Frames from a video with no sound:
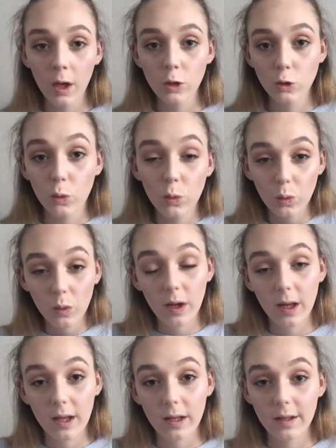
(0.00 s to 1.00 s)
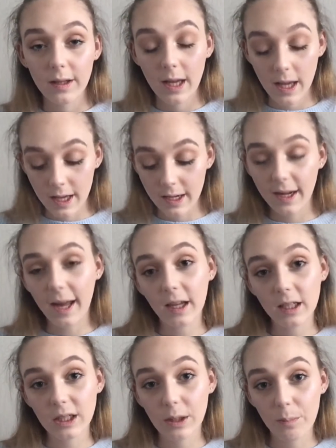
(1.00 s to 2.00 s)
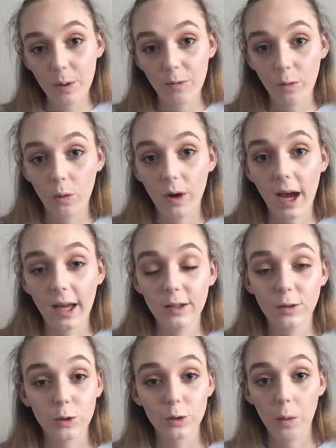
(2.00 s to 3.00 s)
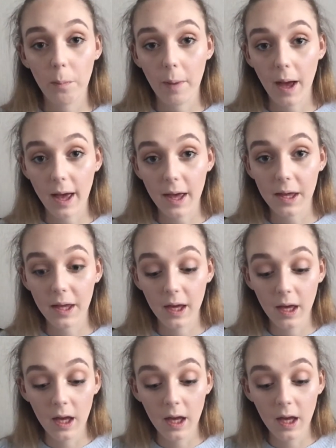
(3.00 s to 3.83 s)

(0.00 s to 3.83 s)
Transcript: So next, before I do my